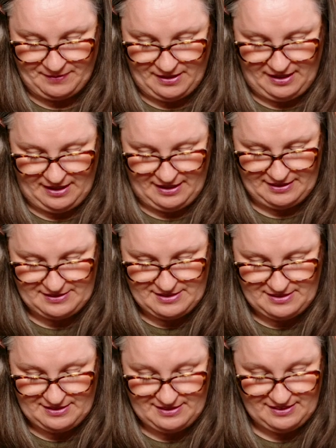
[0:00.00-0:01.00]
and
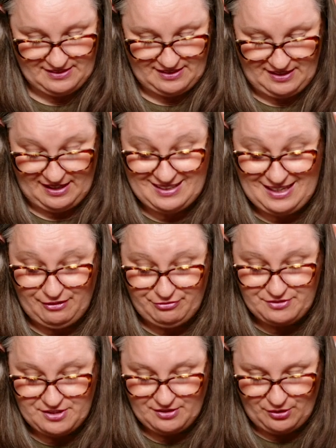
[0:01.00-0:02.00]
a
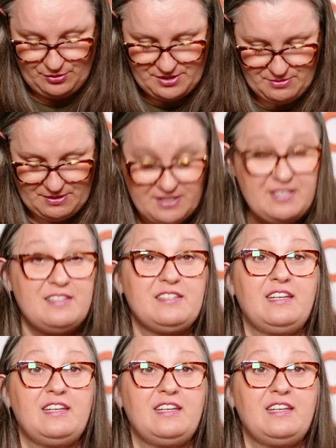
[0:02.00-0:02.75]
gift. Oh, there's one that says a